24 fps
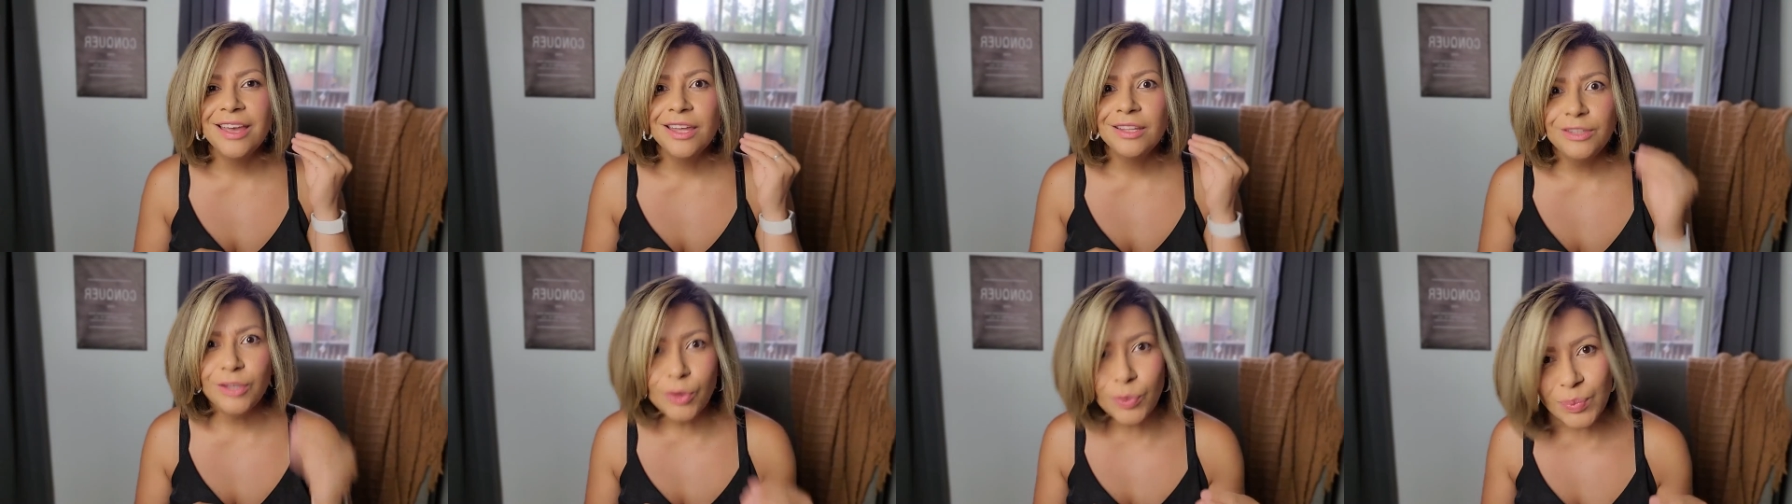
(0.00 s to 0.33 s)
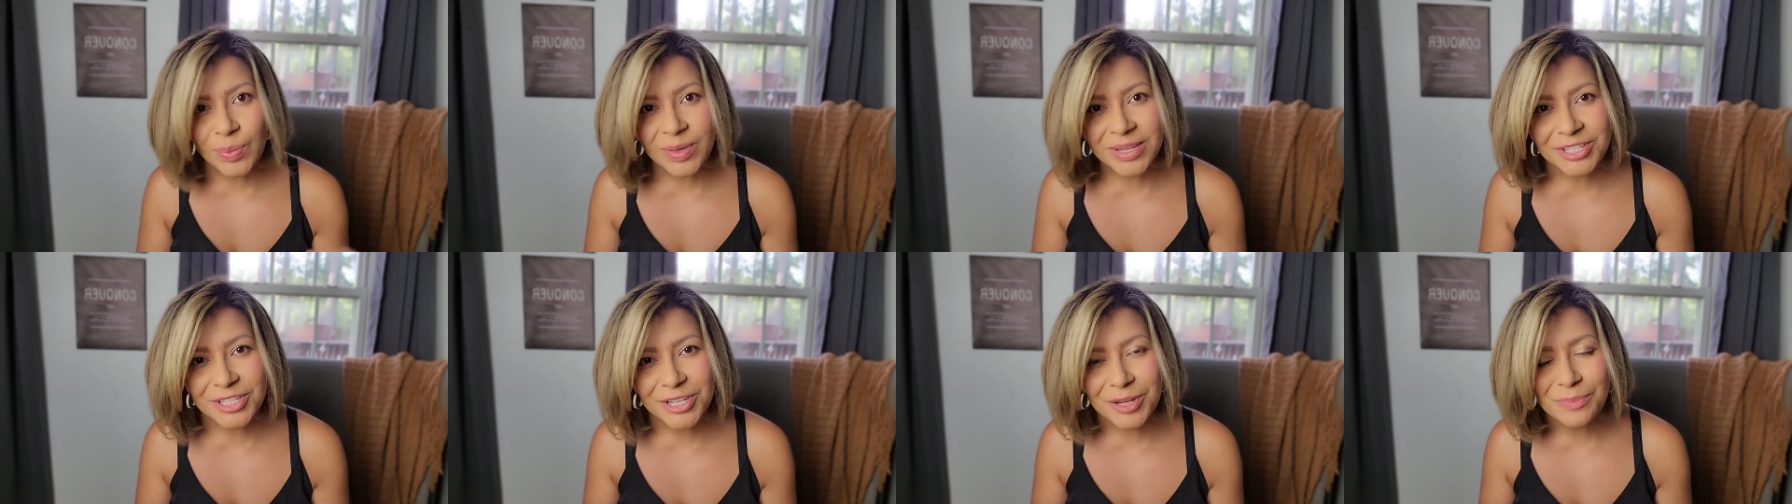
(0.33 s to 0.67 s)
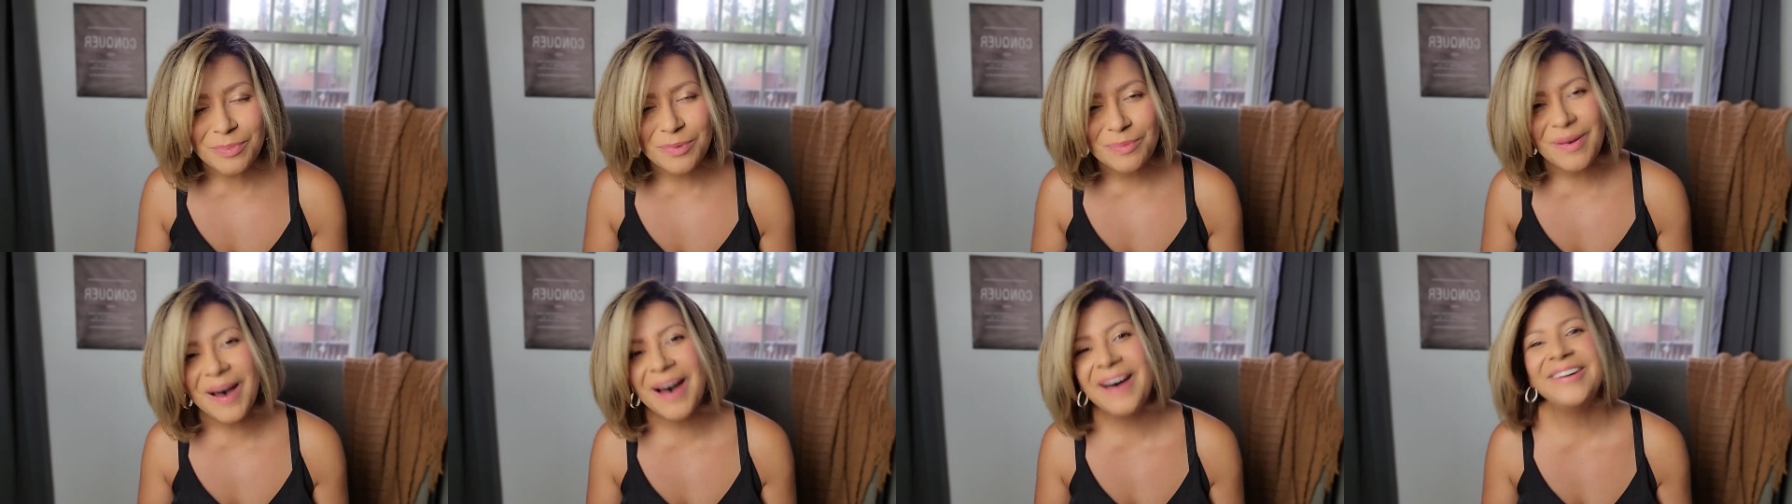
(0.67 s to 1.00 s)
Don't be cheap
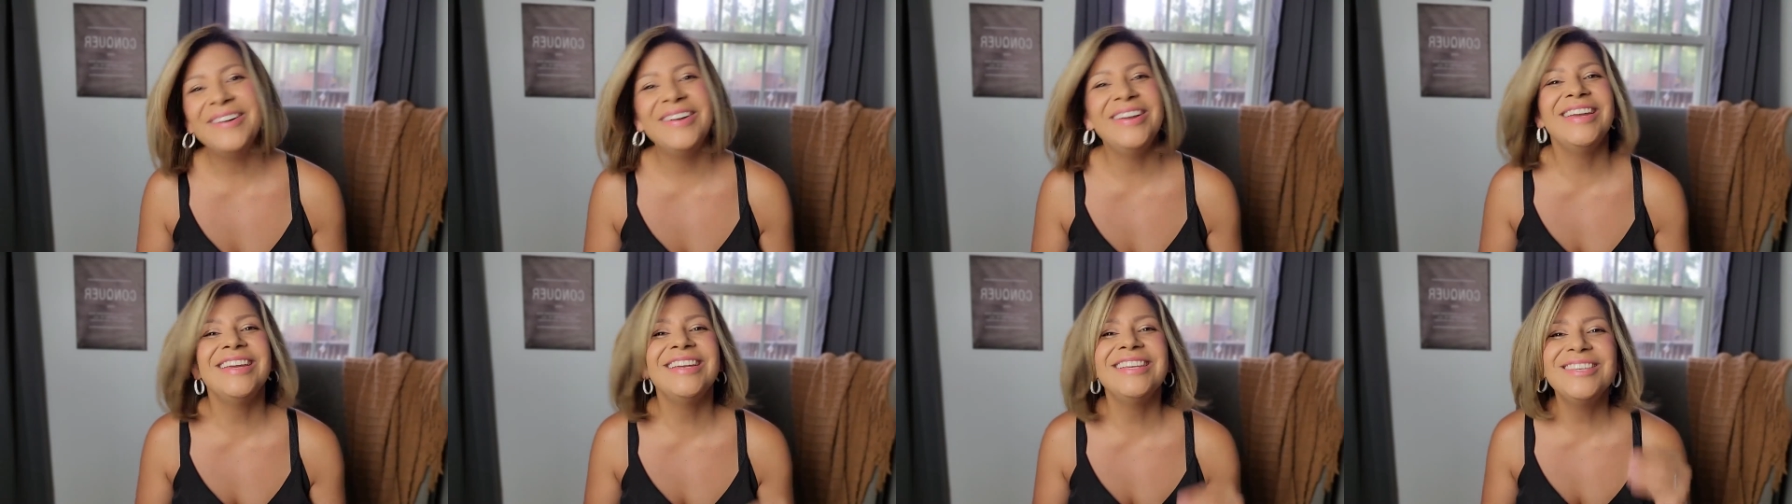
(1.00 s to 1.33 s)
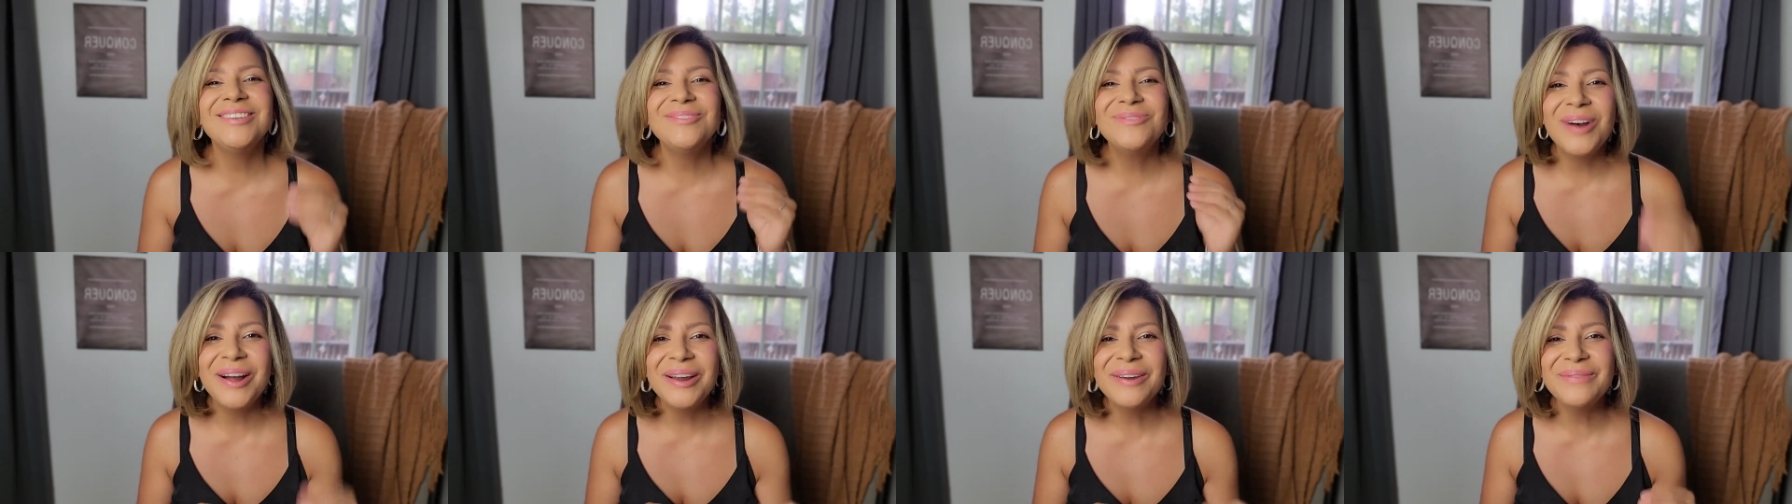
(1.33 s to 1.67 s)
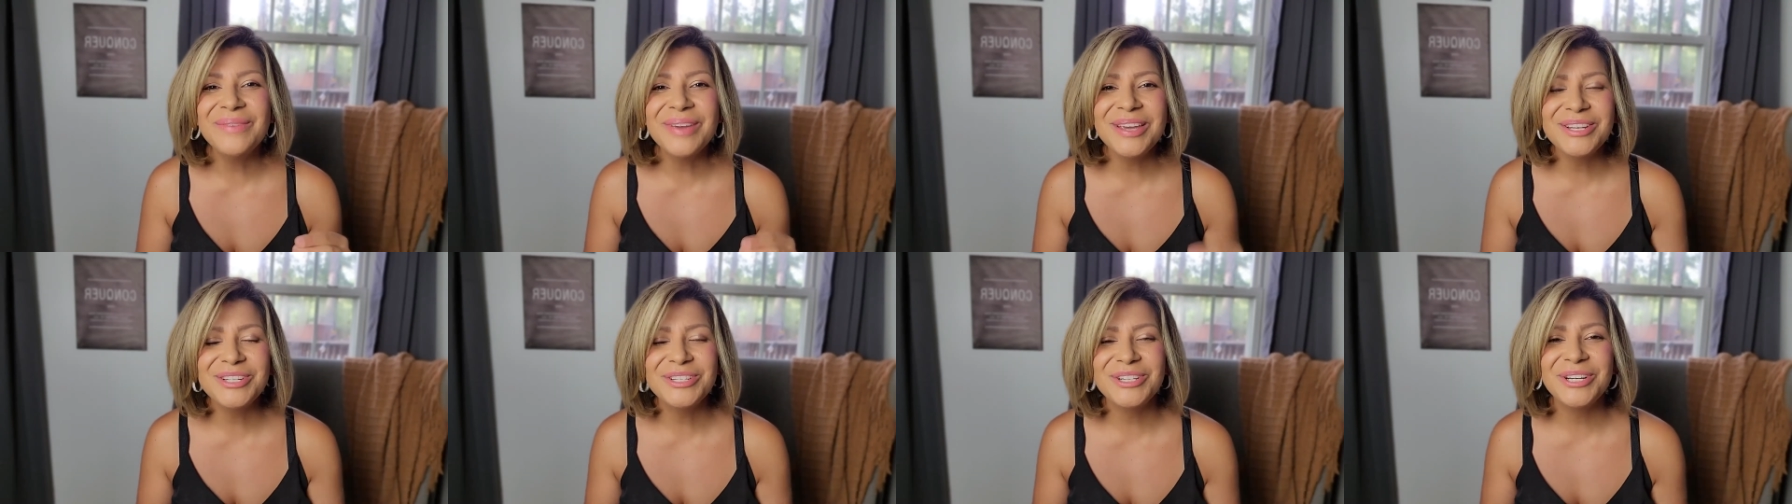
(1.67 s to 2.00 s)
about it. You want to
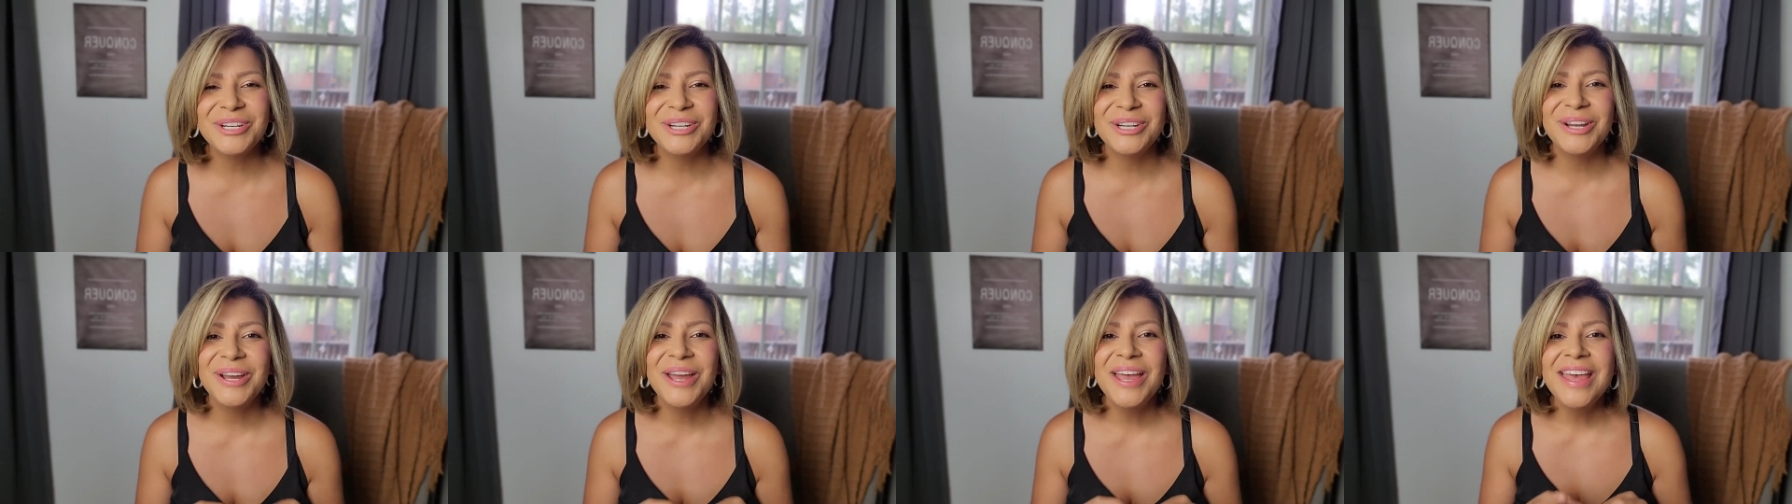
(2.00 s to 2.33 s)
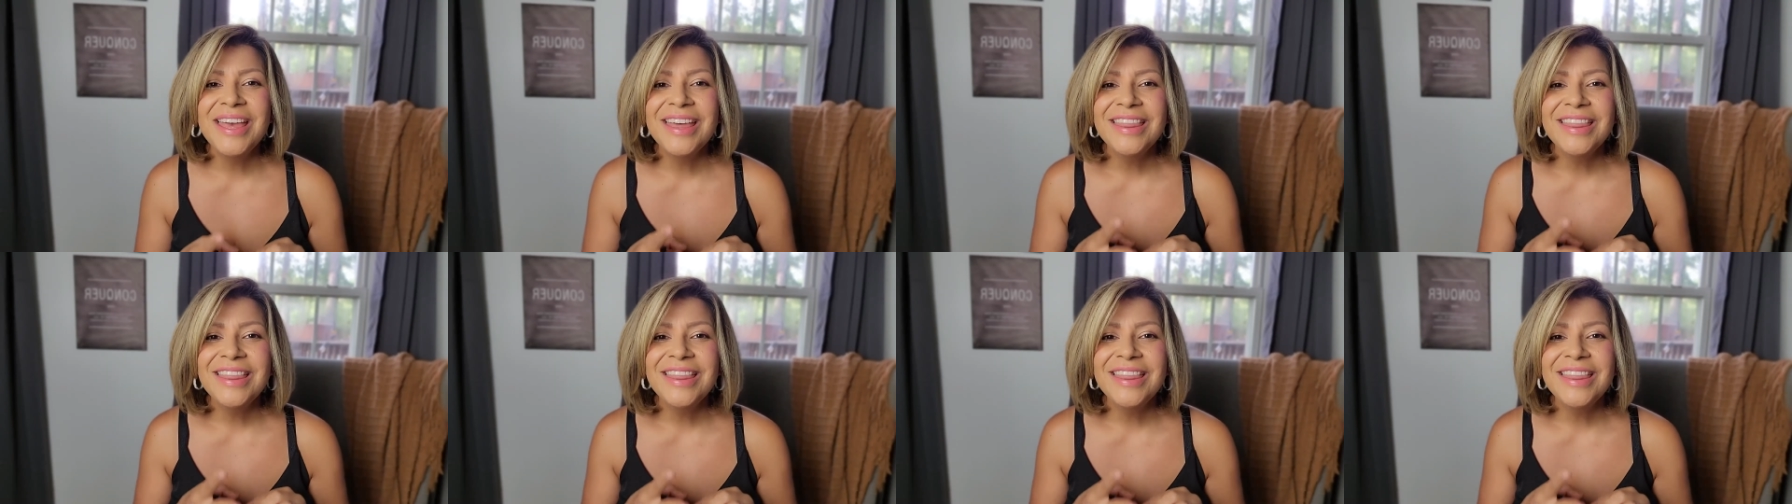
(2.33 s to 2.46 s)
make sure